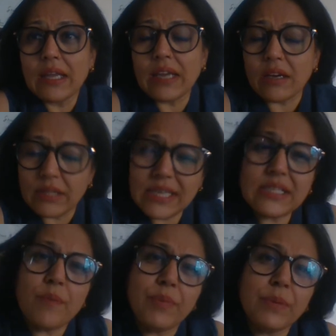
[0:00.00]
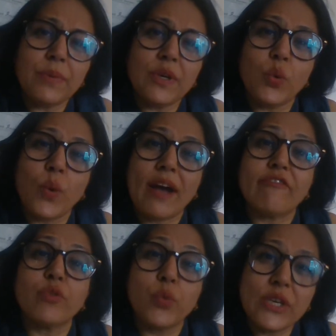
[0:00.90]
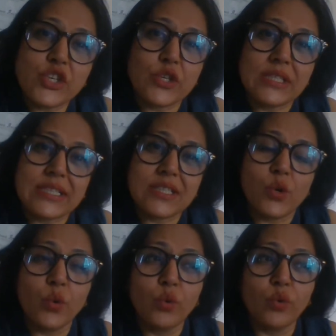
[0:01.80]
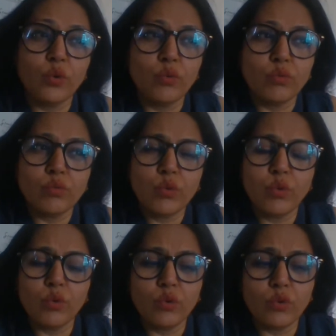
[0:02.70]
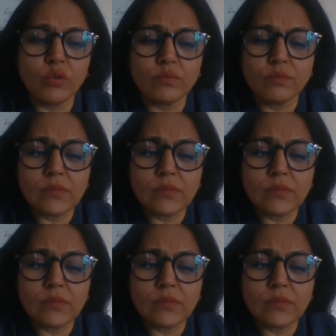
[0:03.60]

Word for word: Now, these are people who have visions, who, who